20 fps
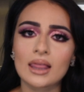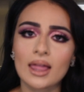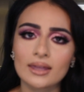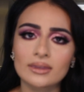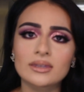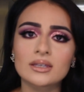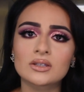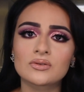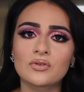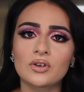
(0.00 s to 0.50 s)

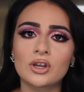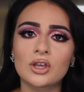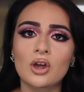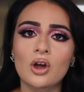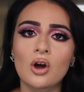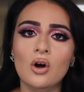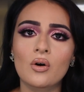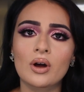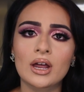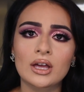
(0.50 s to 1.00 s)
like this
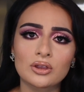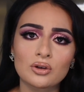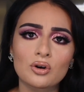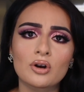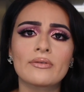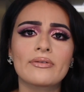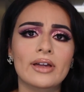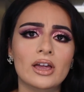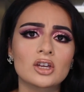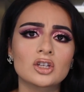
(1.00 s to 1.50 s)
video and hit the
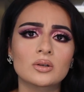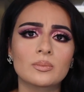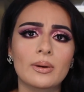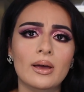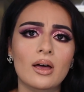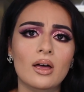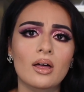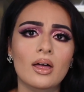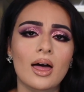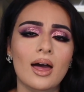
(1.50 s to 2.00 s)
notification
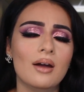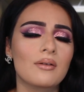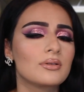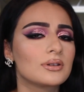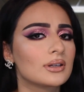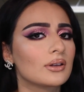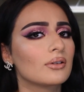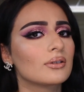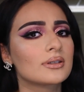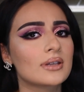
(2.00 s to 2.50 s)
bell every
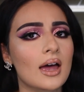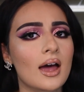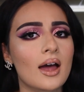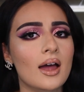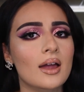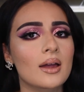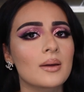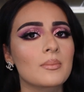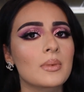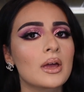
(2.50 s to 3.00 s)
single
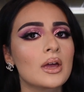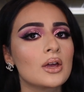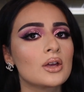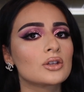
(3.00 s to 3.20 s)
time